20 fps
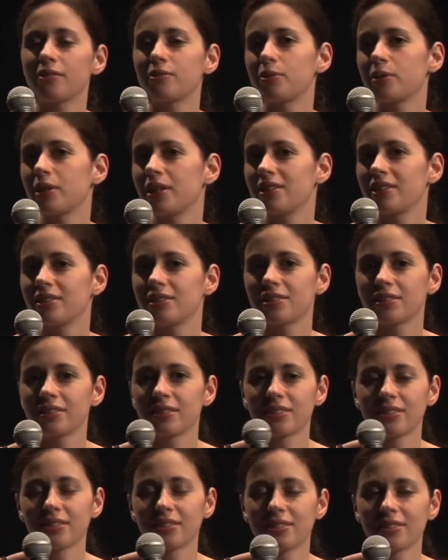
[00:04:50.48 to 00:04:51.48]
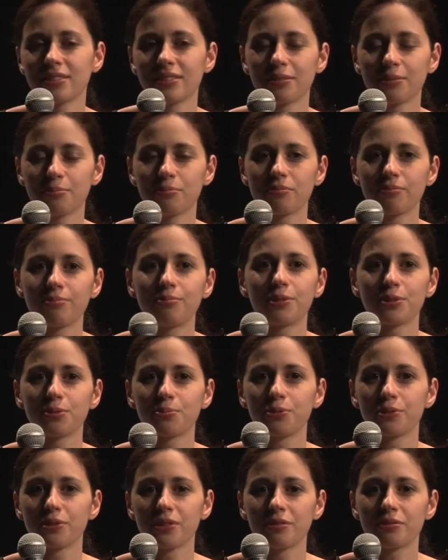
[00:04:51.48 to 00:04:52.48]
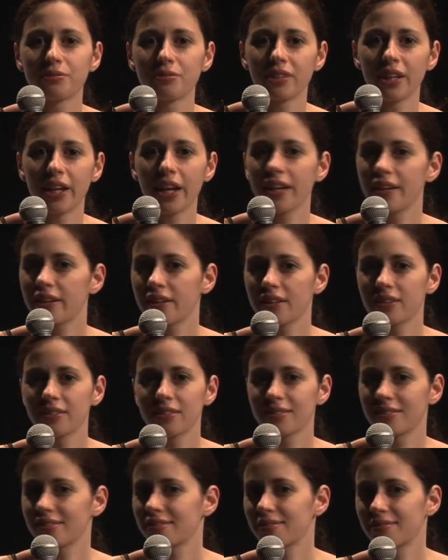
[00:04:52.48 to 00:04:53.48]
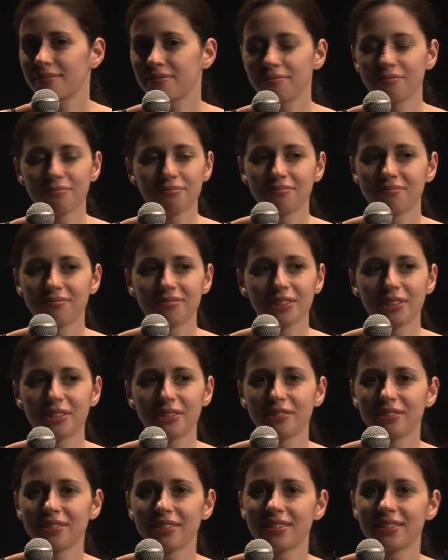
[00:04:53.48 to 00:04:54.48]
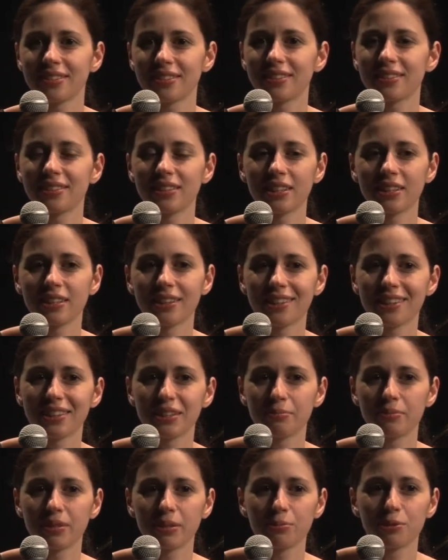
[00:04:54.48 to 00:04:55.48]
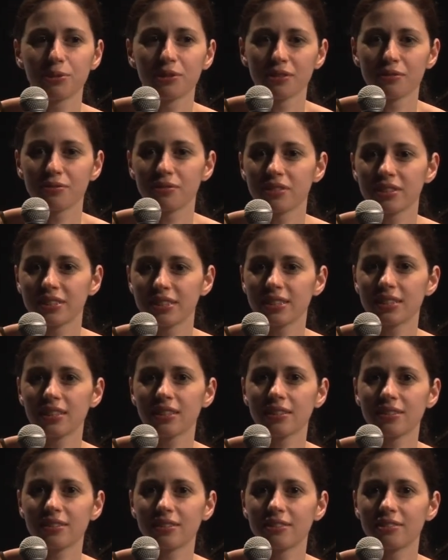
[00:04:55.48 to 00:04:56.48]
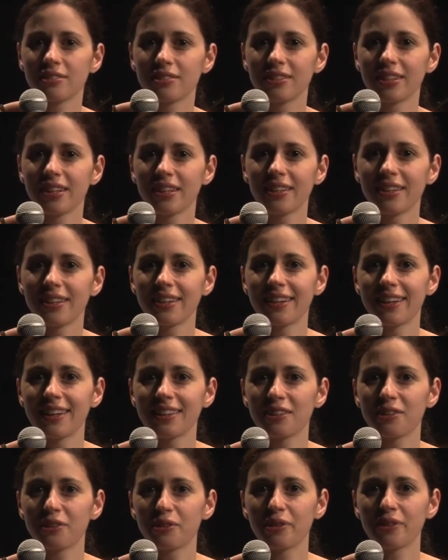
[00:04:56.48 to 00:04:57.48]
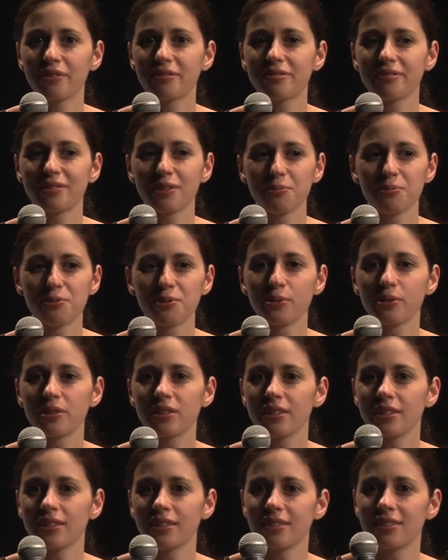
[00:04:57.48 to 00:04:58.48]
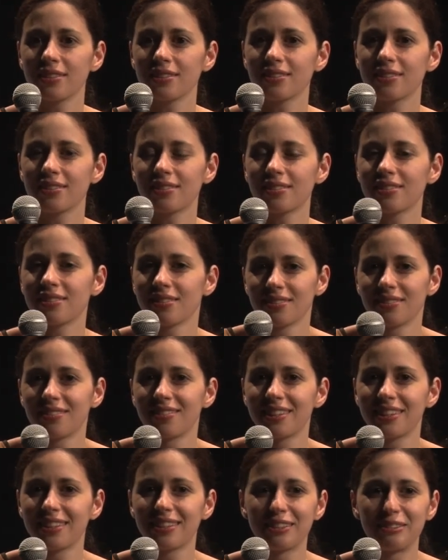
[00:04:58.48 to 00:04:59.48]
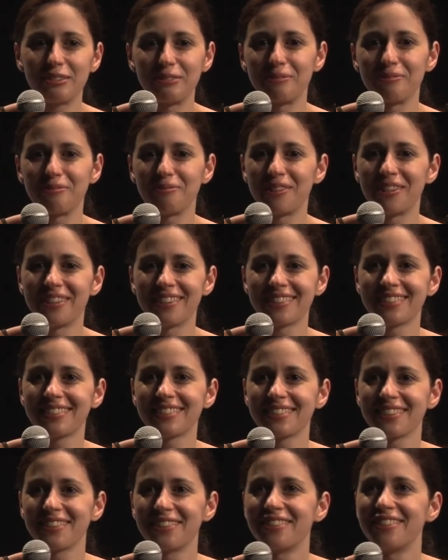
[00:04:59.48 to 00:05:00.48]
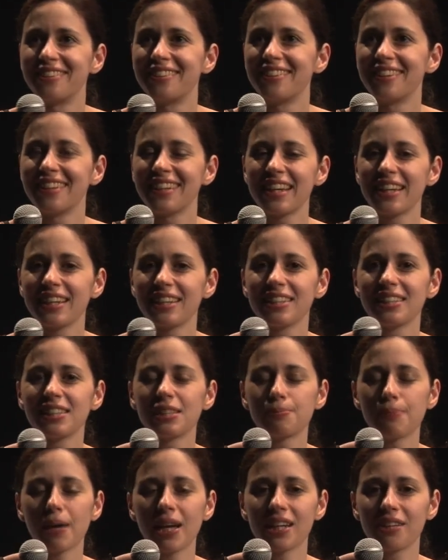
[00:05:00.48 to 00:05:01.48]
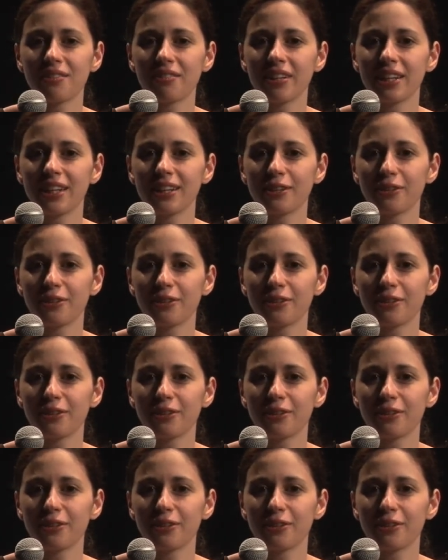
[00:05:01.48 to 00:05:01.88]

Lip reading: Well, it's the most beautiful lake, and it's an incredibly beautiful city. So I don't know if the beauty is so inspiring,